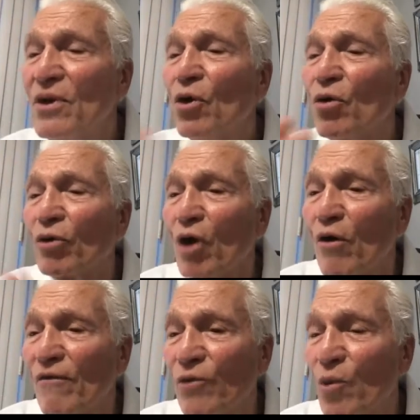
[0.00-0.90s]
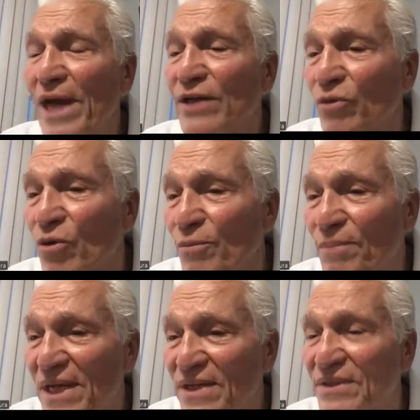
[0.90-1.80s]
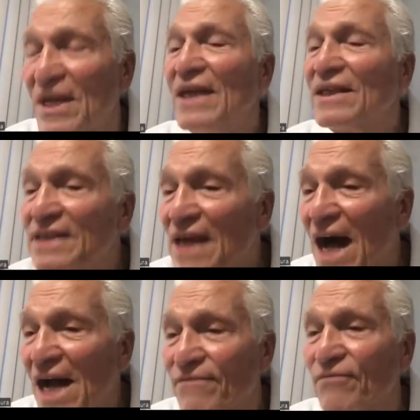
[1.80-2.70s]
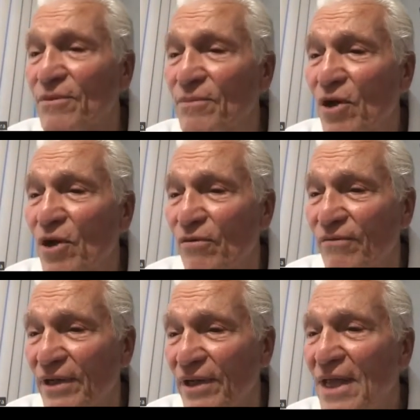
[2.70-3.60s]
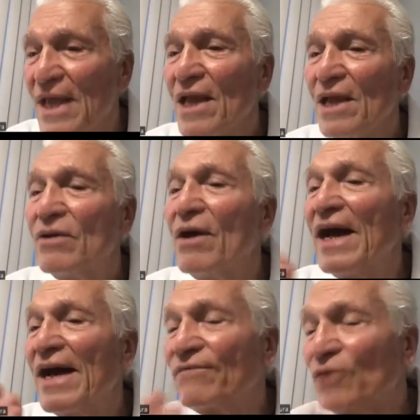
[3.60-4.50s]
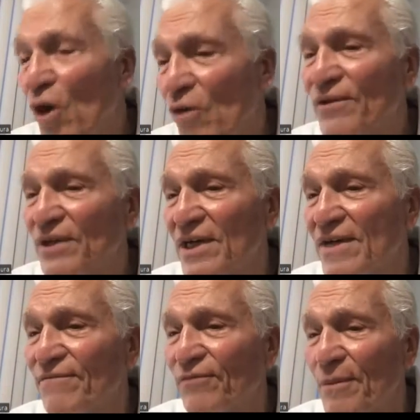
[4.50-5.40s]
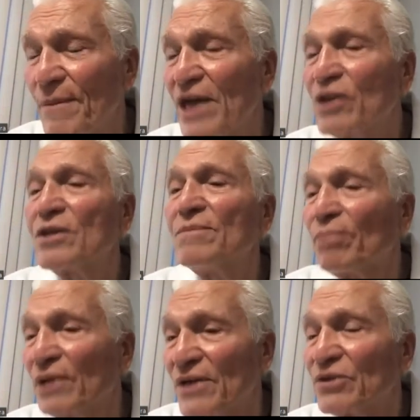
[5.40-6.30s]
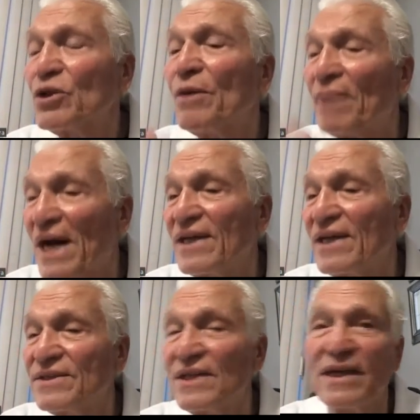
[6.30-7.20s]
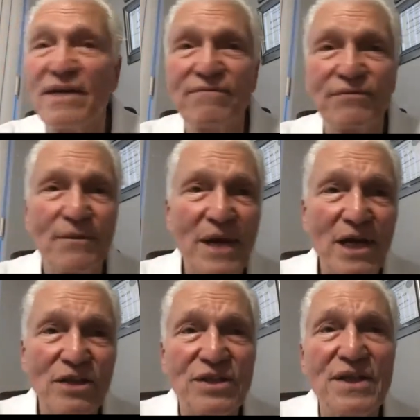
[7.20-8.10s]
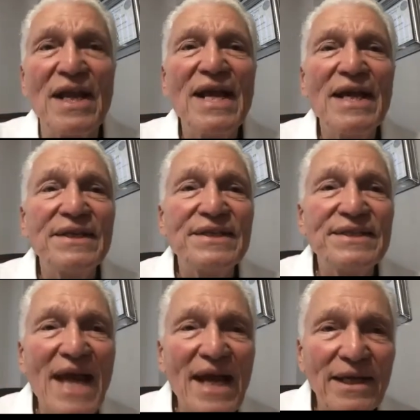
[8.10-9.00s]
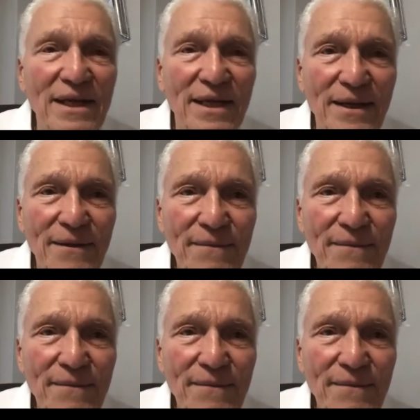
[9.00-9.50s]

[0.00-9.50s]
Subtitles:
who are overweight or obese die from COVID. You have COVID and inflammation, plus your body is in inflammation. Secondly,